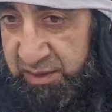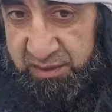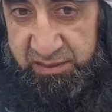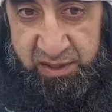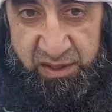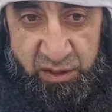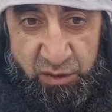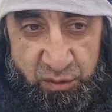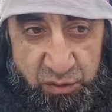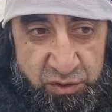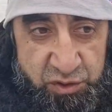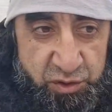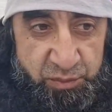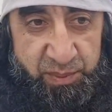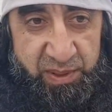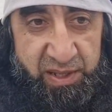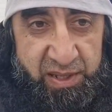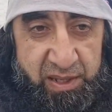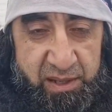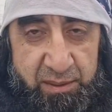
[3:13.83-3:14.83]
that there used
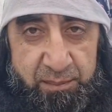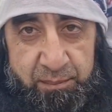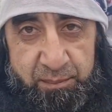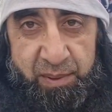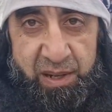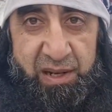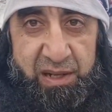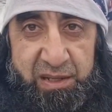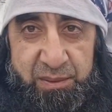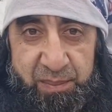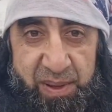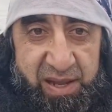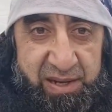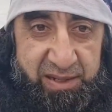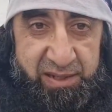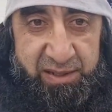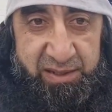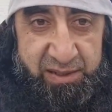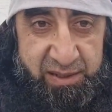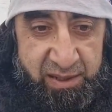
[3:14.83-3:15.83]
to be
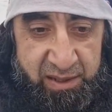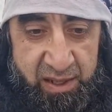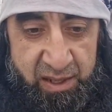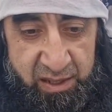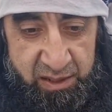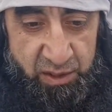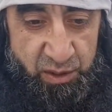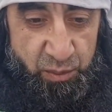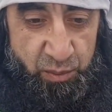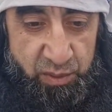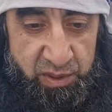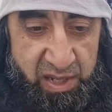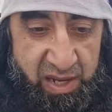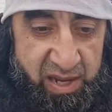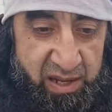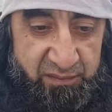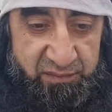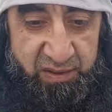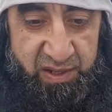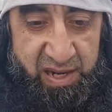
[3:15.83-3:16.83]
milkmen? You would
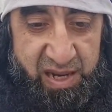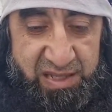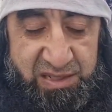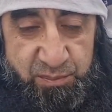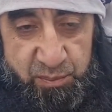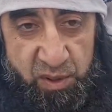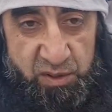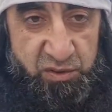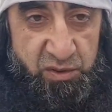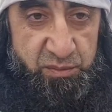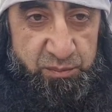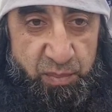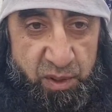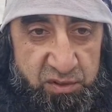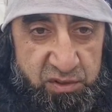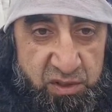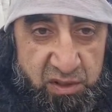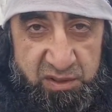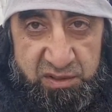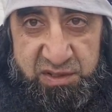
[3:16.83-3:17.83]
have glass
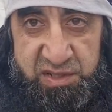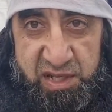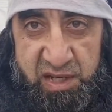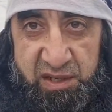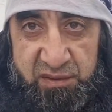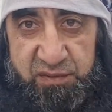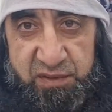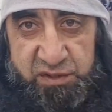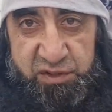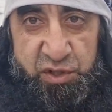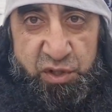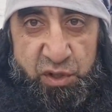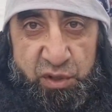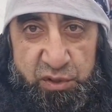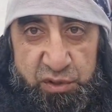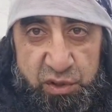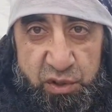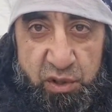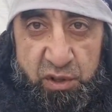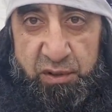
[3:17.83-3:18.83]
bottles delivered to
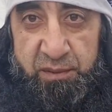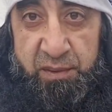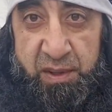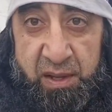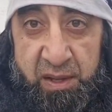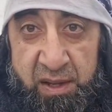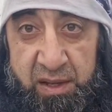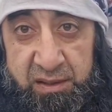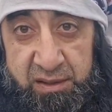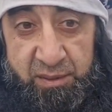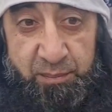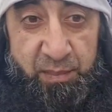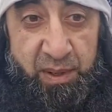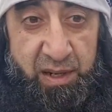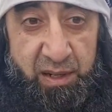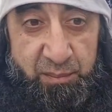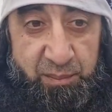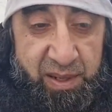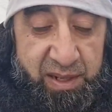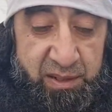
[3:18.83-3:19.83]
your door. The
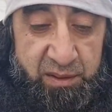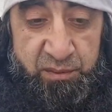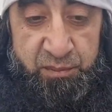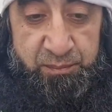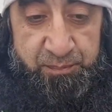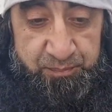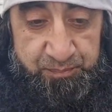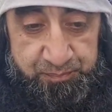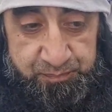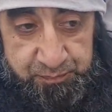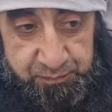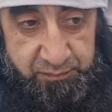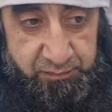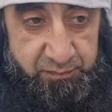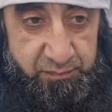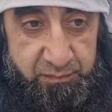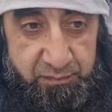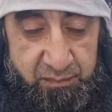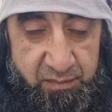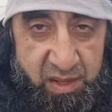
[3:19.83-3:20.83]
milkmen
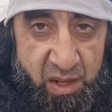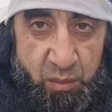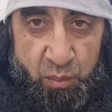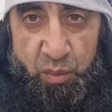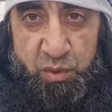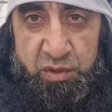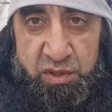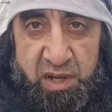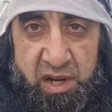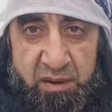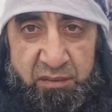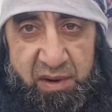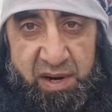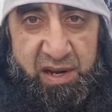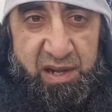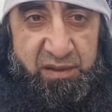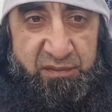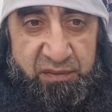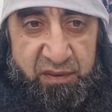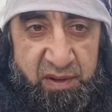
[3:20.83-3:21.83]
would
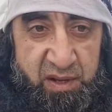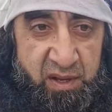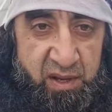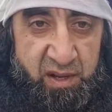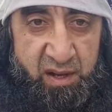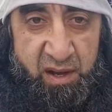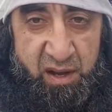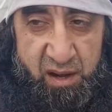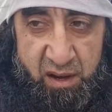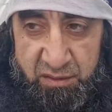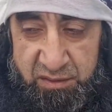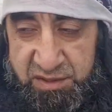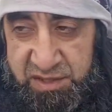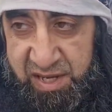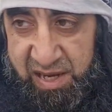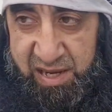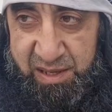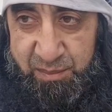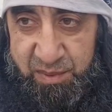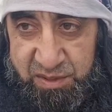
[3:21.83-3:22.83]
arrive on
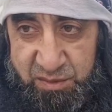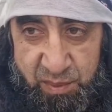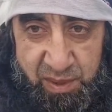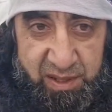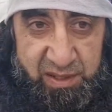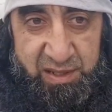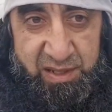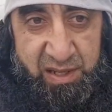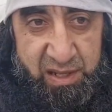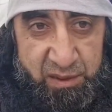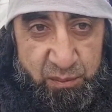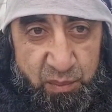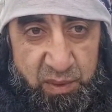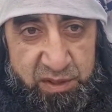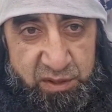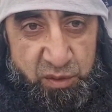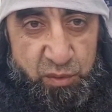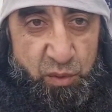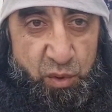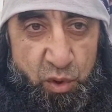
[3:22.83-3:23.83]
time as well, and
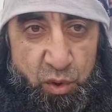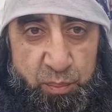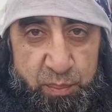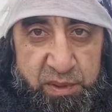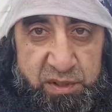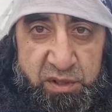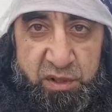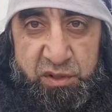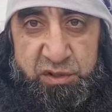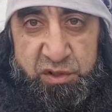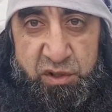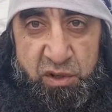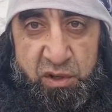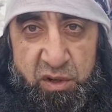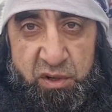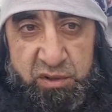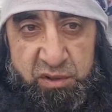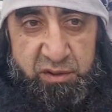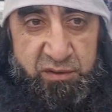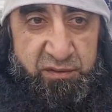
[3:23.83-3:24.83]
when you open your
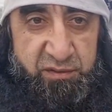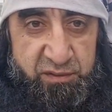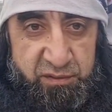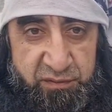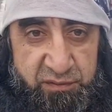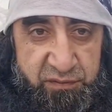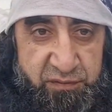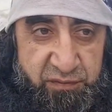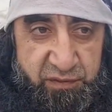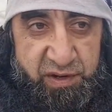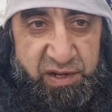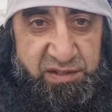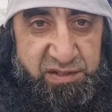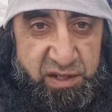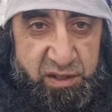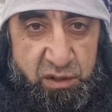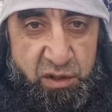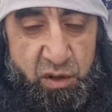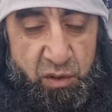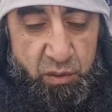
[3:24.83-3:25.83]
door on a
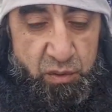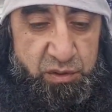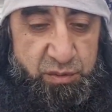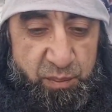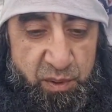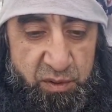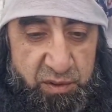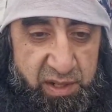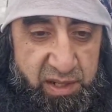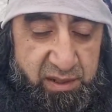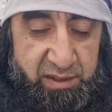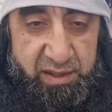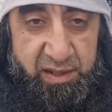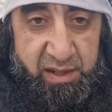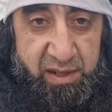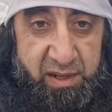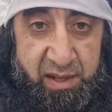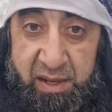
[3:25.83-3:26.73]
freezing cold morning,